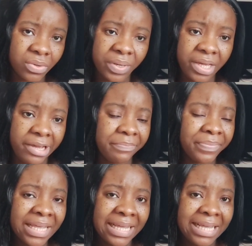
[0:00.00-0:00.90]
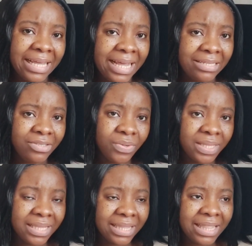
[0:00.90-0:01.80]
Okay, yes,
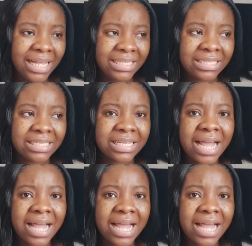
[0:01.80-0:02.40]
so that's it,